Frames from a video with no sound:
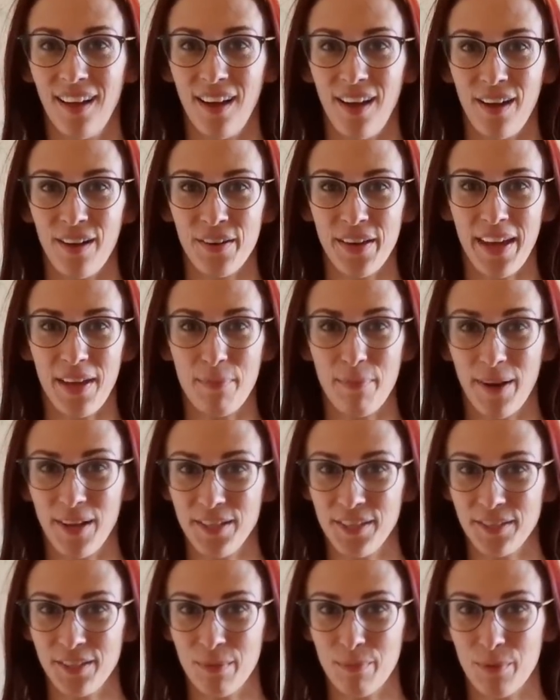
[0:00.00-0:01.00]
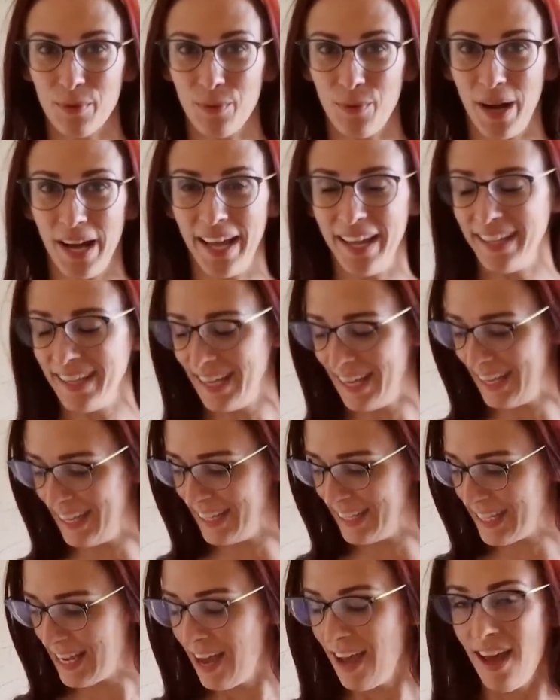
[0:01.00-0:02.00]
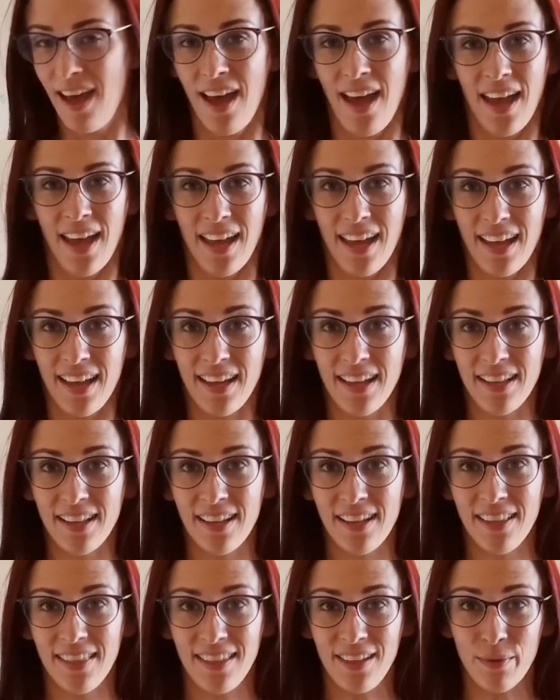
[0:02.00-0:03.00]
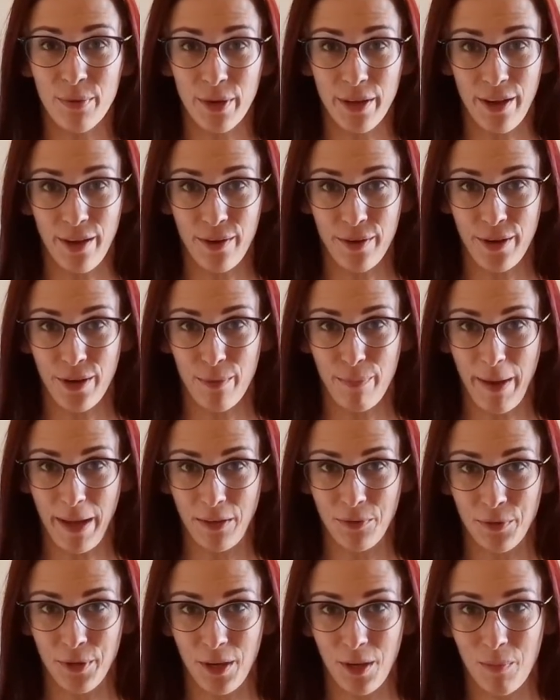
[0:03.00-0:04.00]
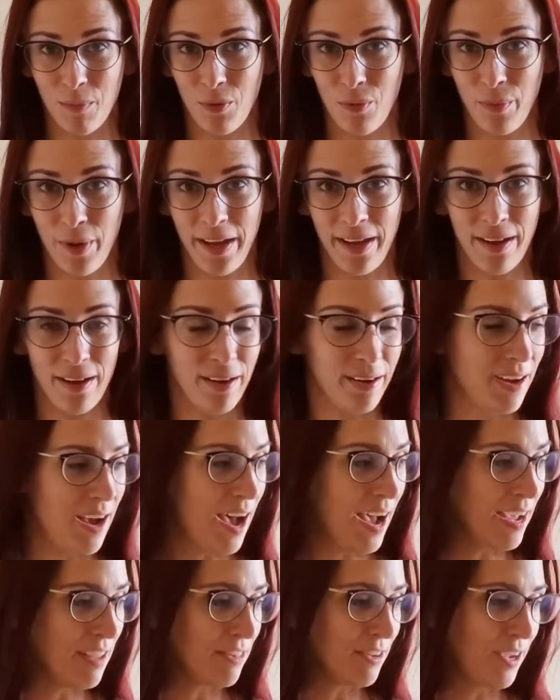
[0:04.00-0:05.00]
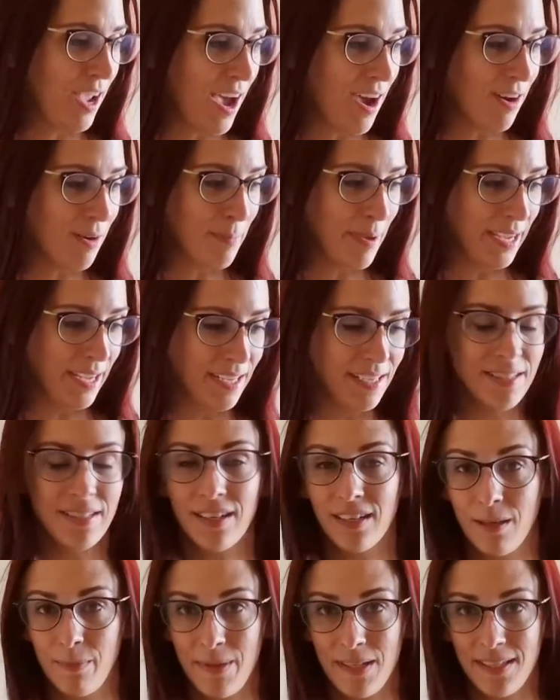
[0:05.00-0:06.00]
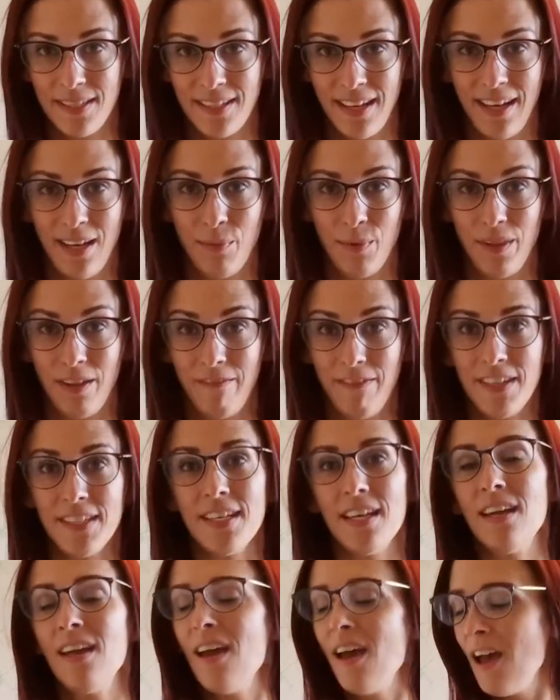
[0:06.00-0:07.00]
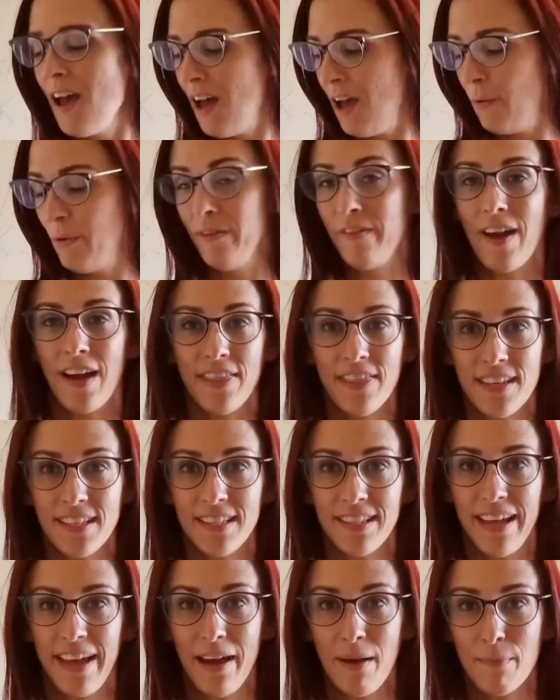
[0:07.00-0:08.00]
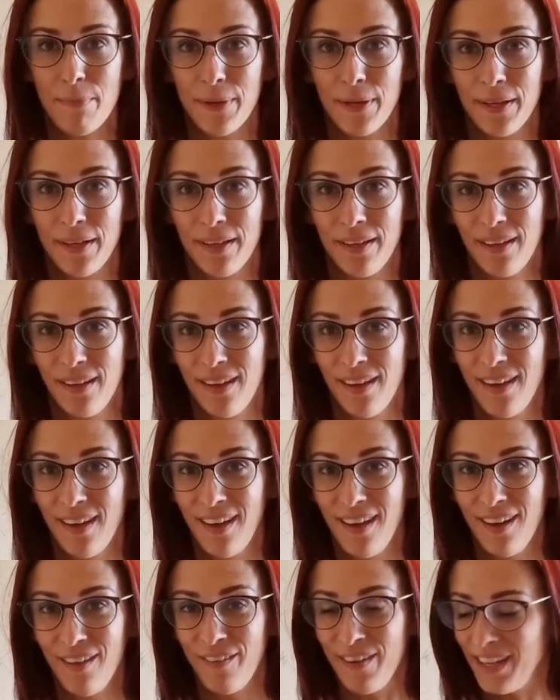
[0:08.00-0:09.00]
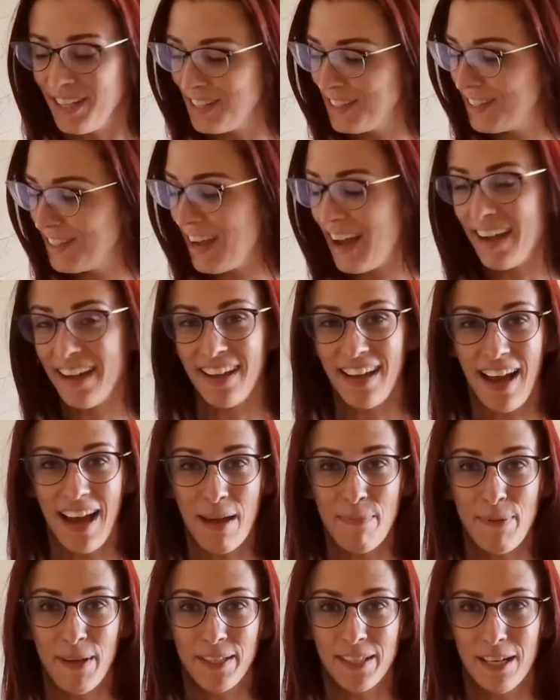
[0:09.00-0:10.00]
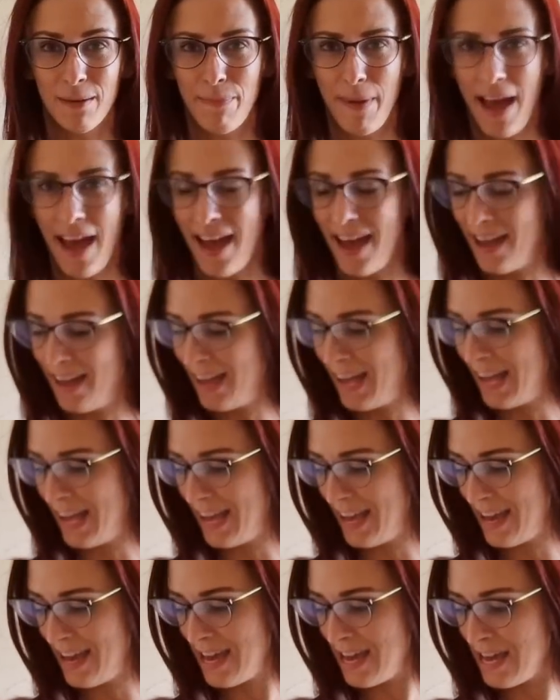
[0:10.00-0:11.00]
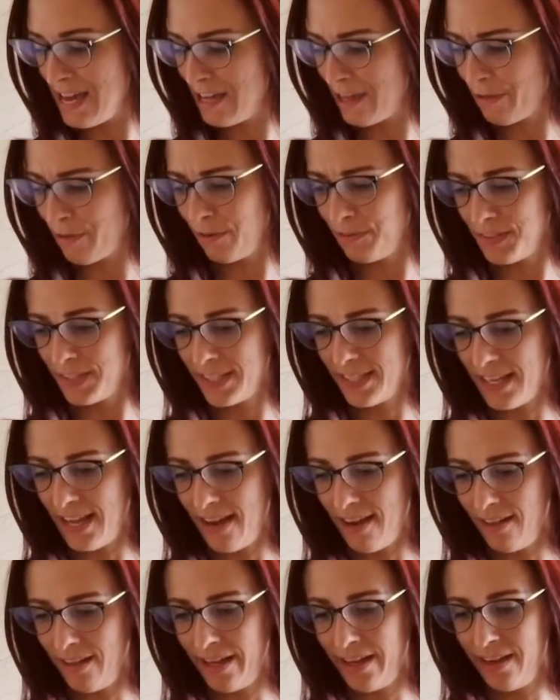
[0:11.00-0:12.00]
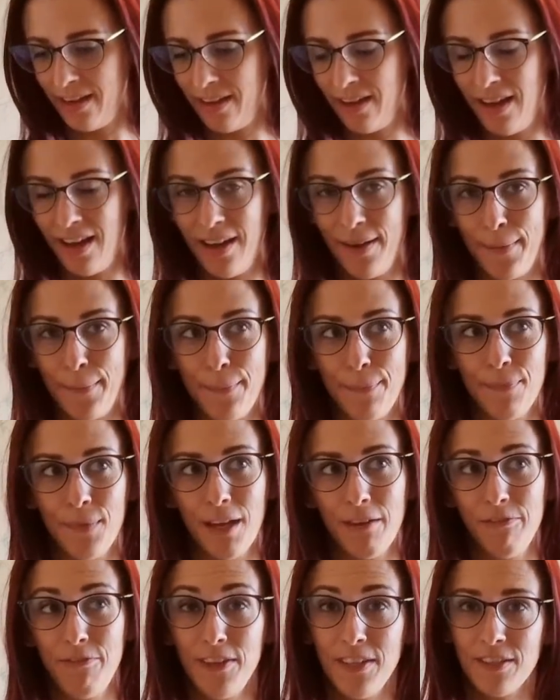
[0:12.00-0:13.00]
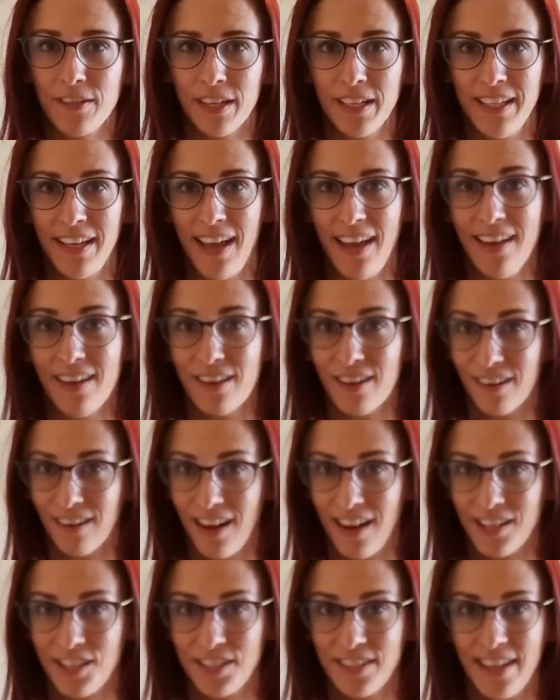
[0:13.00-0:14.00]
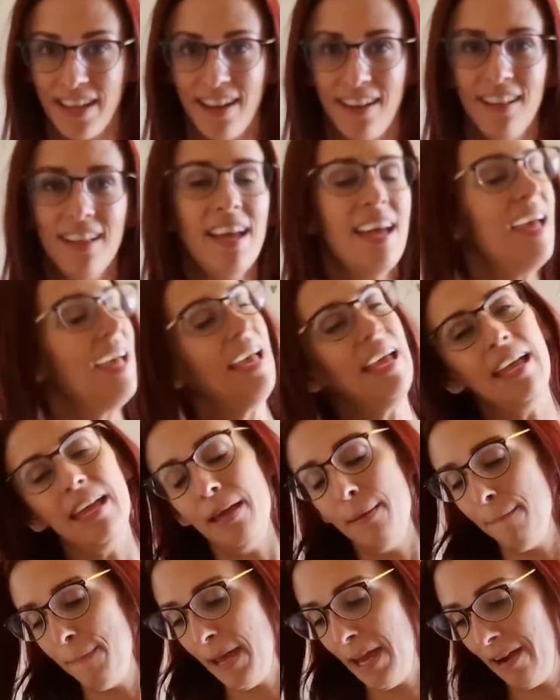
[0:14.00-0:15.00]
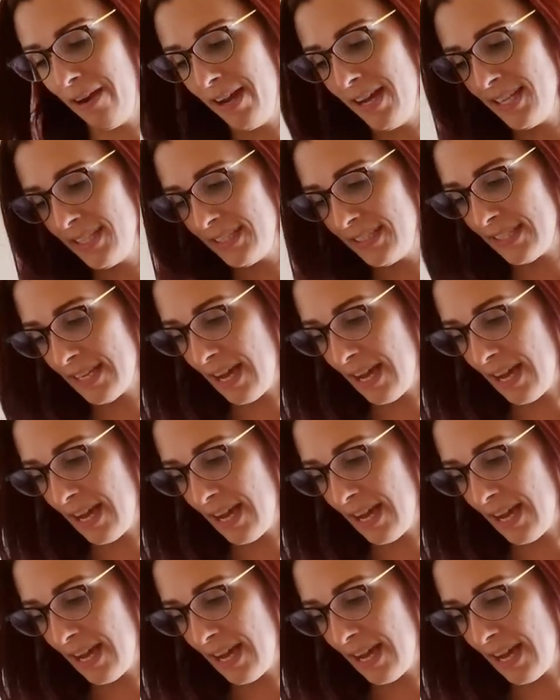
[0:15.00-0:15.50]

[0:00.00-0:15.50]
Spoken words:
Okay, project number one is in the Rococo bedroom where either Kat or Megan is going to be staying when they visit. We've got this lamp, which I picked up at a thrift sale, a vide grenier, a garage sale in Paris.